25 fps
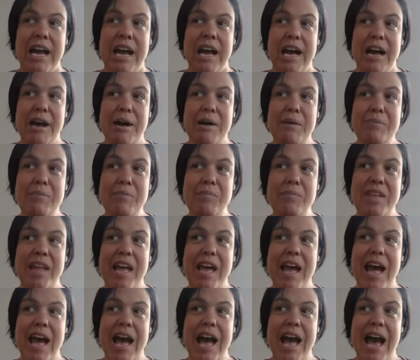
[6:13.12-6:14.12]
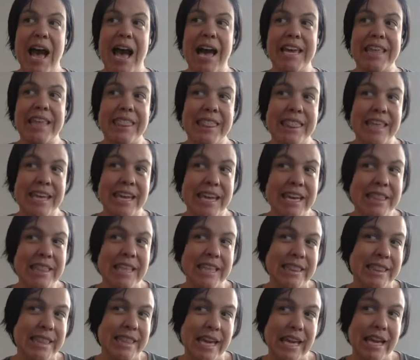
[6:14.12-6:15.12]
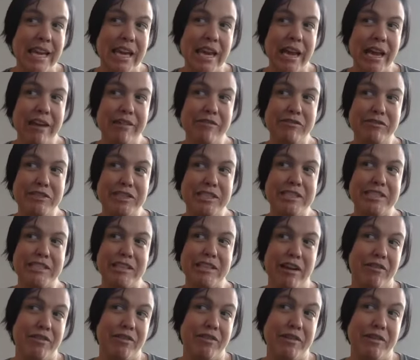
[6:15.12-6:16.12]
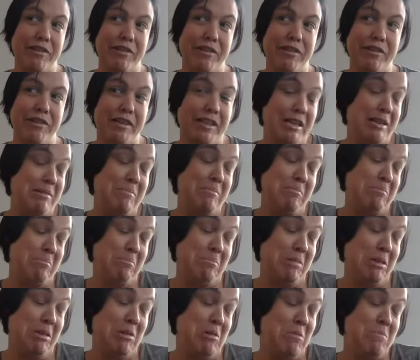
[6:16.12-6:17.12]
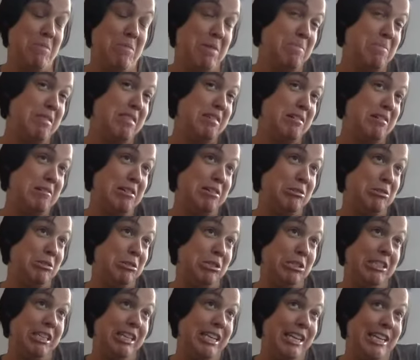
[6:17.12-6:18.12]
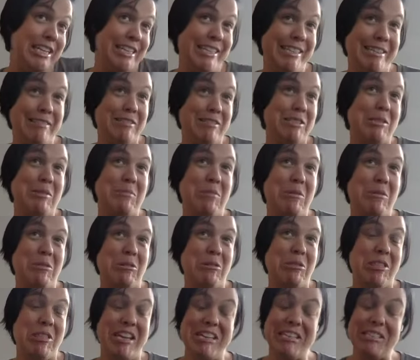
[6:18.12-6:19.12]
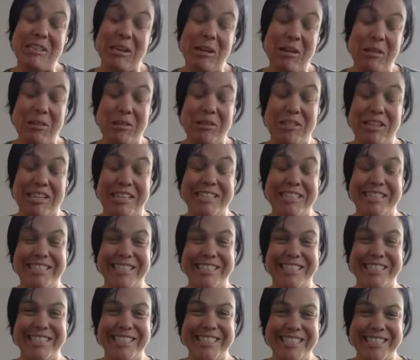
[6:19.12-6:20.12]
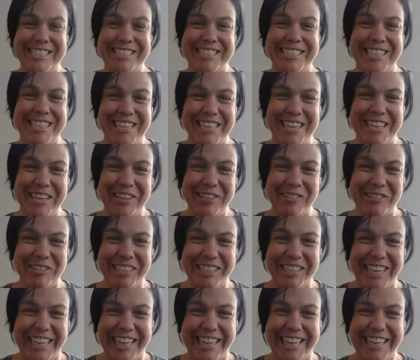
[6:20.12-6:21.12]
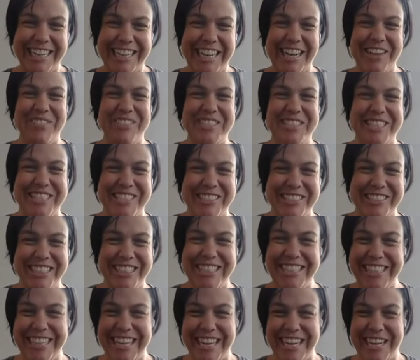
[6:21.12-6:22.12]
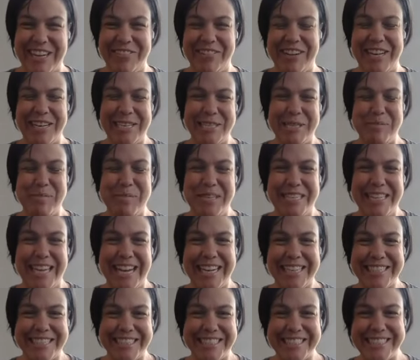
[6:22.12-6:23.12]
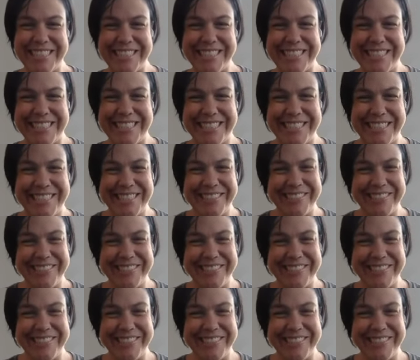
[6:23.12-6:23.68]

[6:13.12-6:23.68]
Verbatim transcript: um, I think that they have discovered that you know maybe they're interested in some other things other than just studying organic chemistry and getting ready to be doctors so